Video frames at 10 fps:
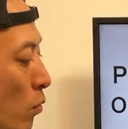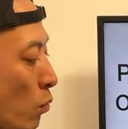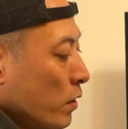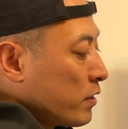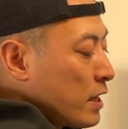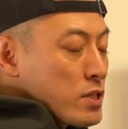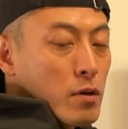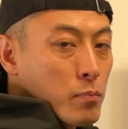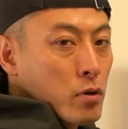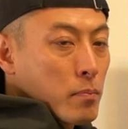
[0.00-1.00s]
With this in
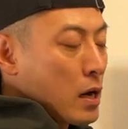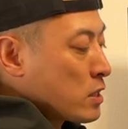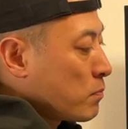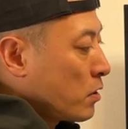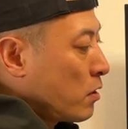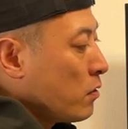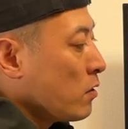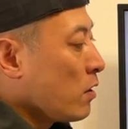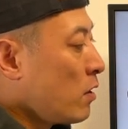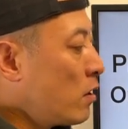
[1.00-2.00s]
a pool balance
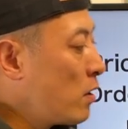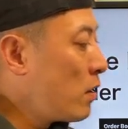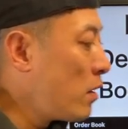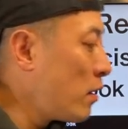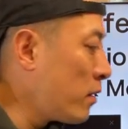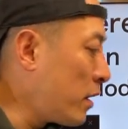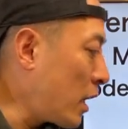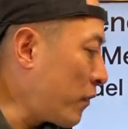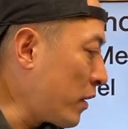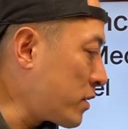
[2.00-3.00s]
model, they're
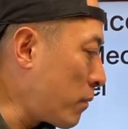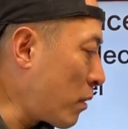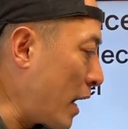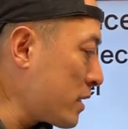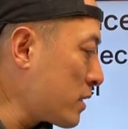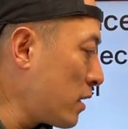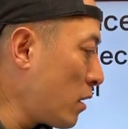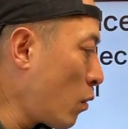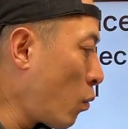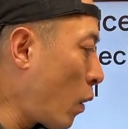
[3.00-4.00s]
gonna fix their price.
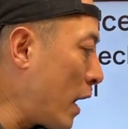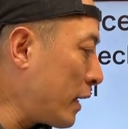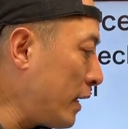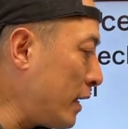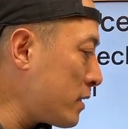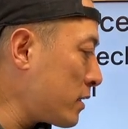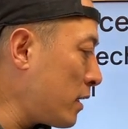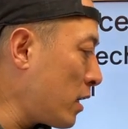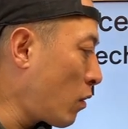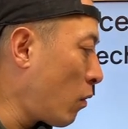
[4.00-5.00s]
1 ETH
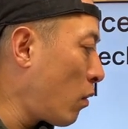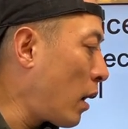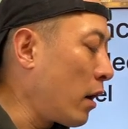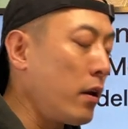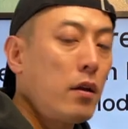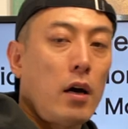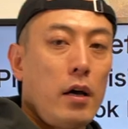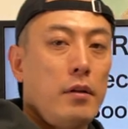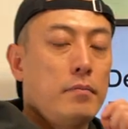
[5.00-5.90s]
equal 100 DAI.